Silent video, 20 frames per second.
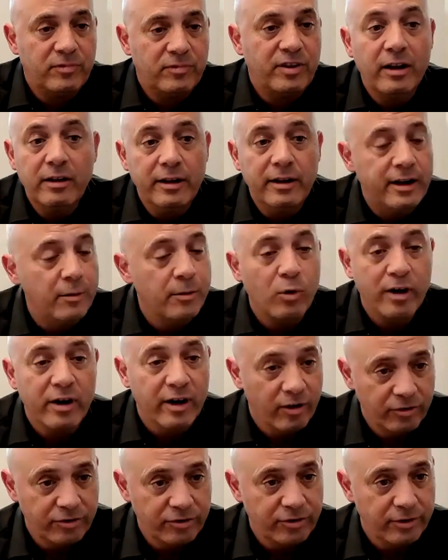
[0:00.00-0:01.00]
tell anyone
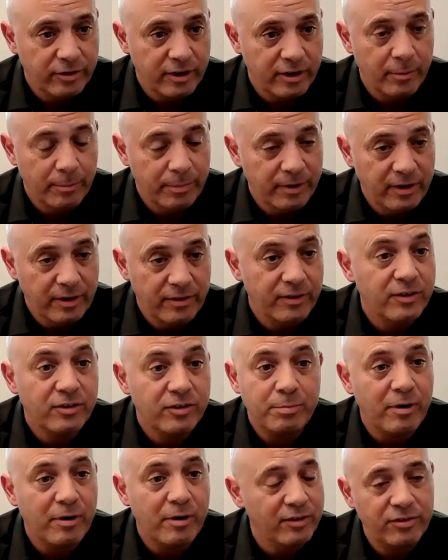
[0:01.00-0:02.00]
else in the company that
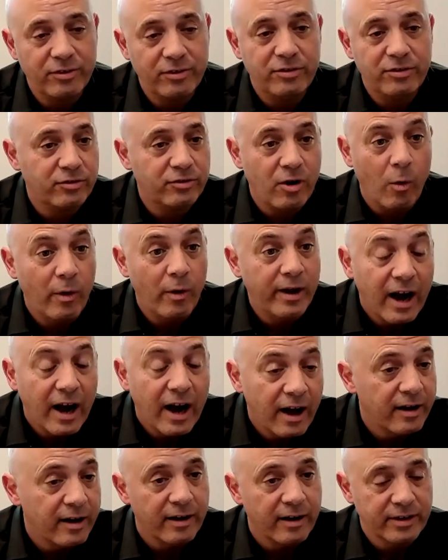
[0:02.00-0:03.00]
this process is going
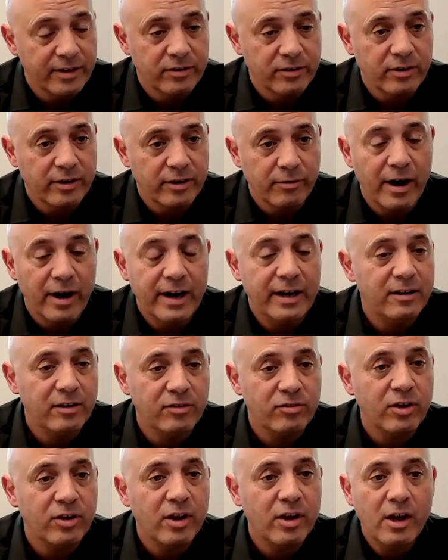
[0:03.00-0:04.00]
on, obviously, right?
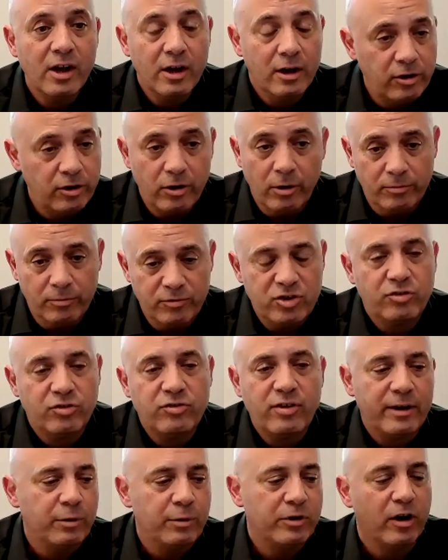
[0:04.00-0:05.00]
Because,
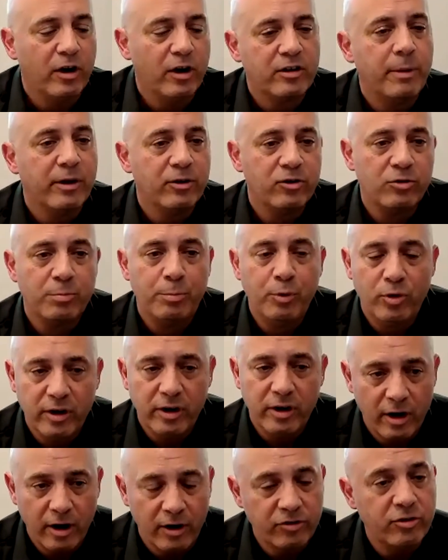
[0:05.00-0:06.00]
just like we talked about
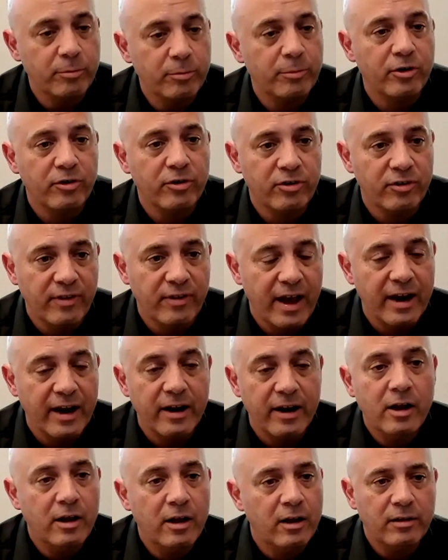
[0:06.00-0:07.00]
spooking customers and that,